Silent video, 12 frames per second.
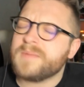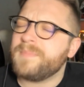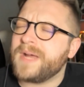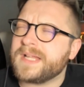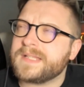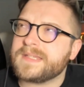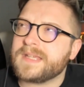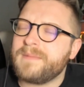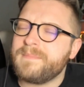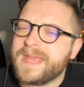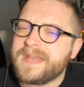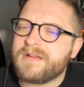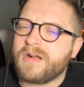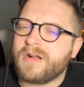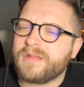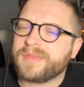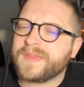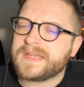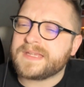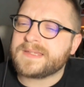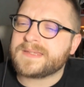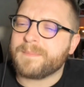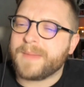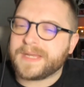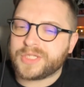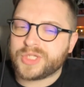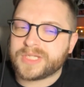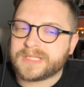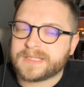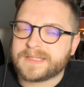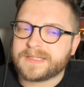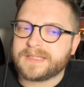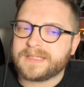But amid all things mentioned,